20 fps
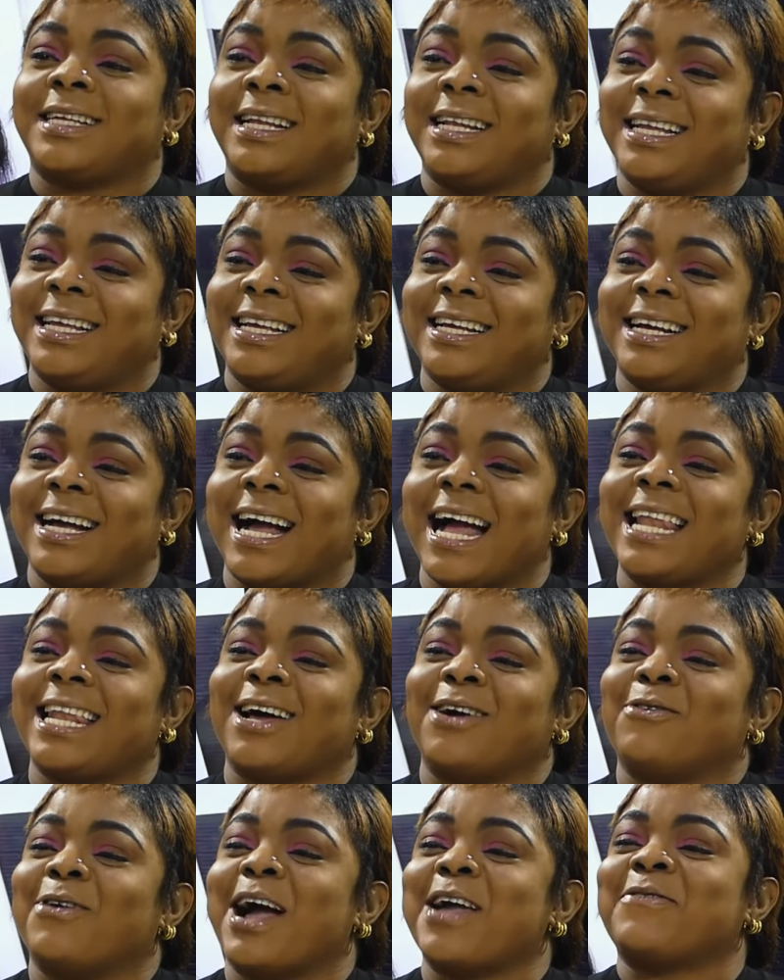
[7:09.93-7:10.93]
Charlie,
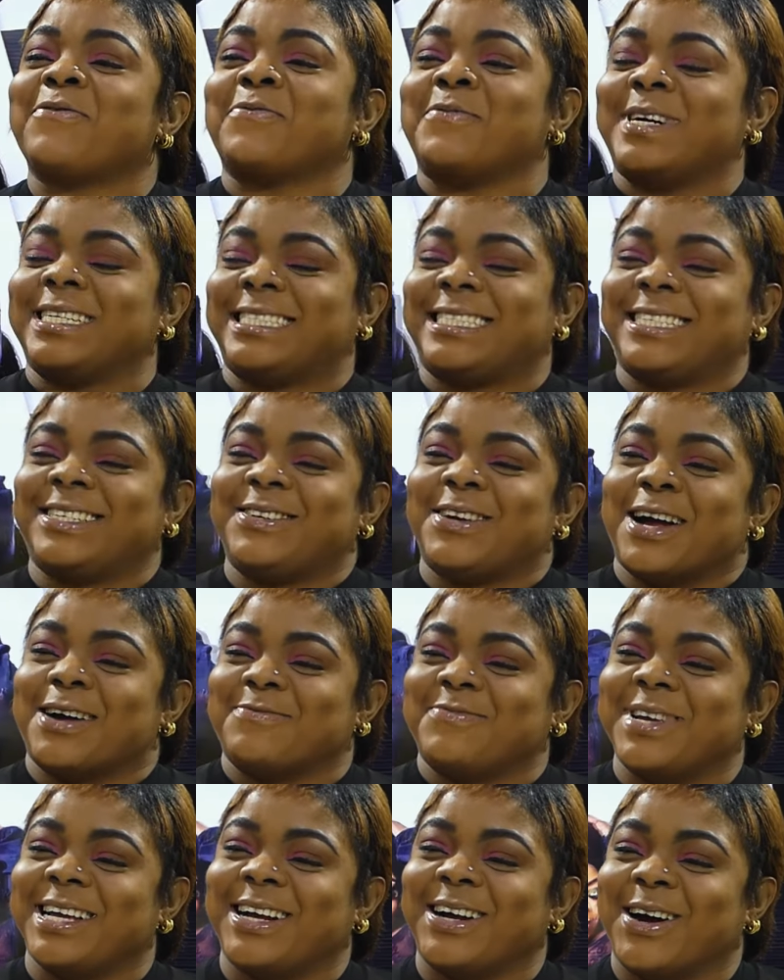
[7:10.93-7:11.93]
I'm a wife
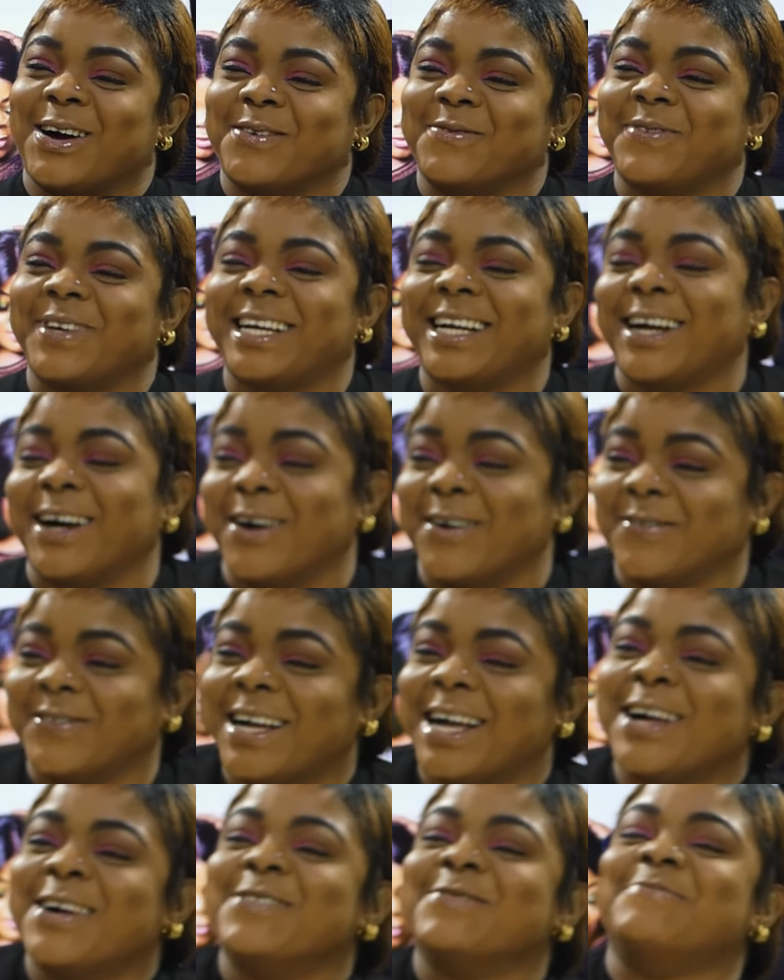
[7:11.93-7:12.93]
material. Big up,
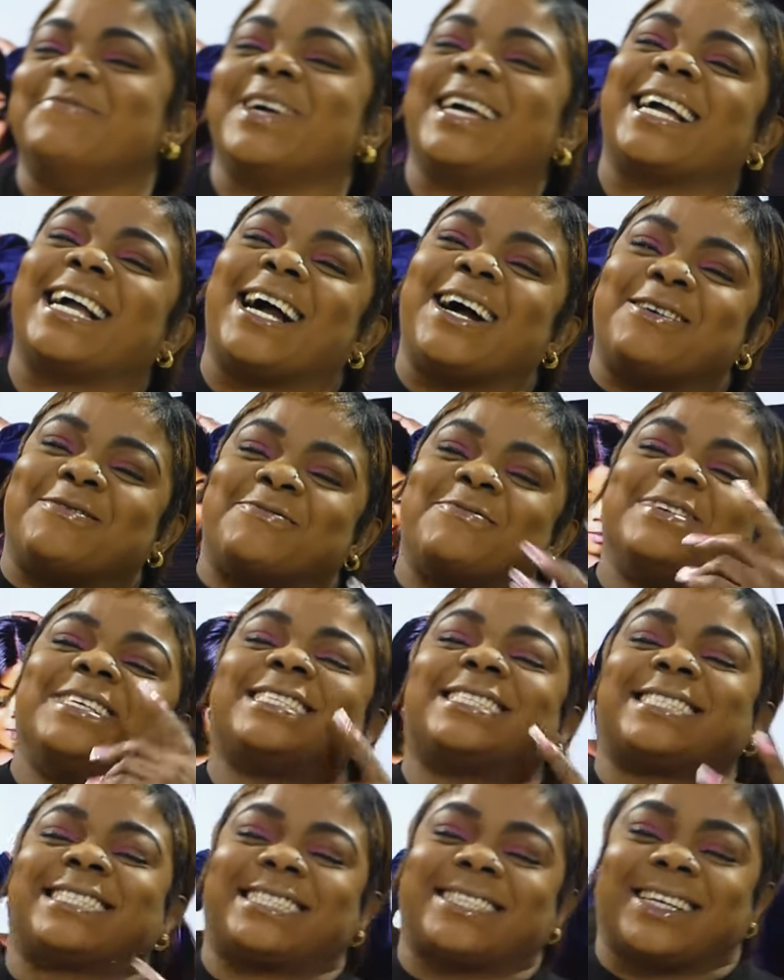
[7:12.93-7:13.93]

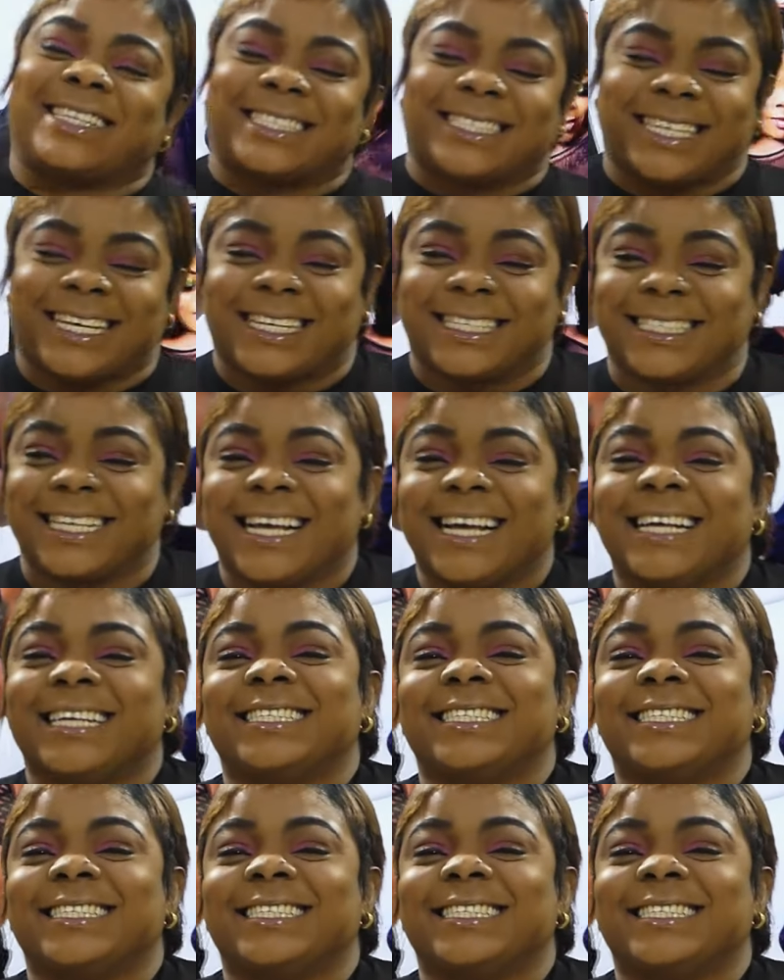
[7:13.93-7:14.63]
Miss Sanders.